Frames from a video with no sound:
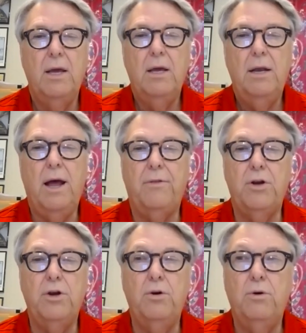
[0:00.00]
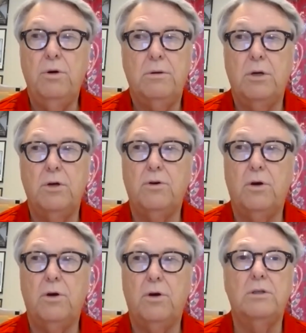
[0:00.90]
Now, the new
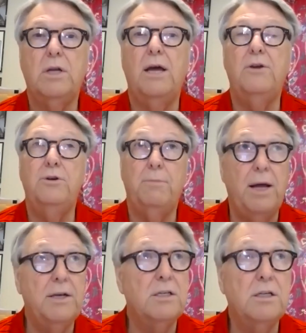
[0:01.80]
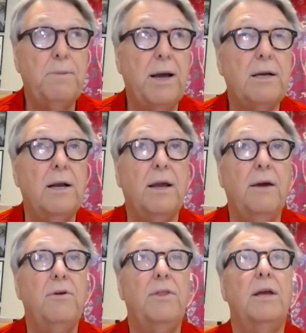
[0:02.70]
controllers, as you might suspect, like
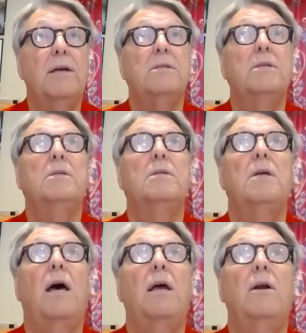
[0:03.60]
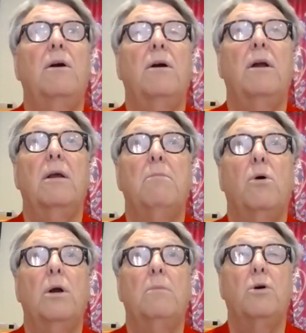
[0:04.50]
everything else in society, are getting
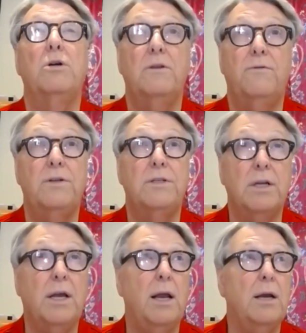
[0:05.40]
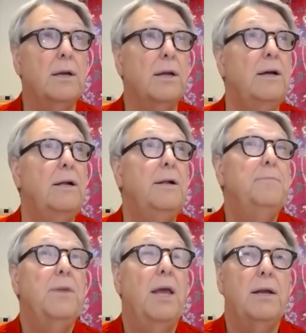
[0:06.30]
more and more sophisticated.
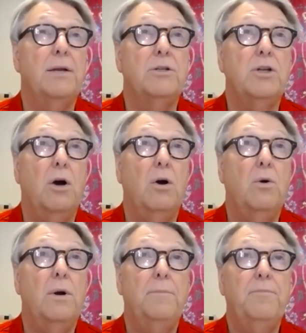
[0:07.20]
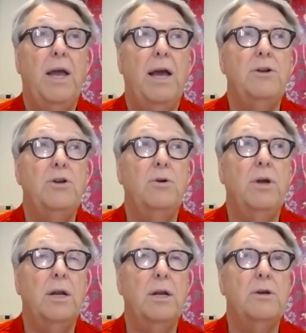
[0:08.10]
And so as you
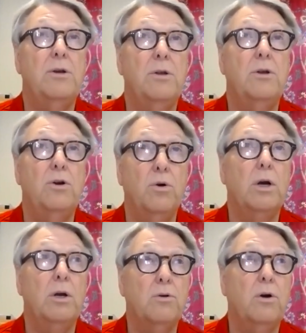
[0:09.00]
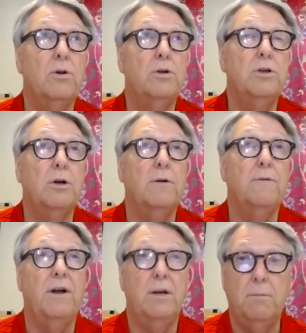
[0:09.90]
get into the newer controllers, you're going to
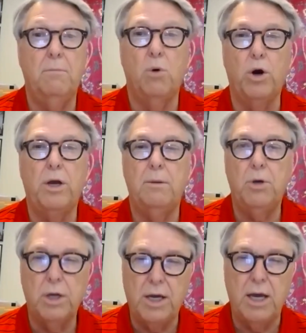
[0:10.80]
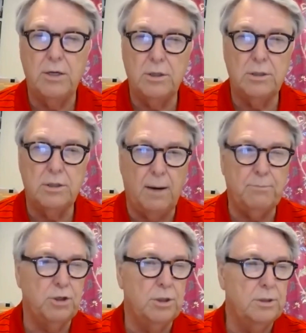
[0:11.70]
find more communications
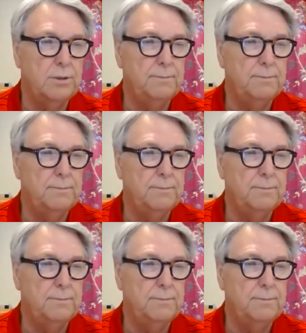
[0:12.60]
options.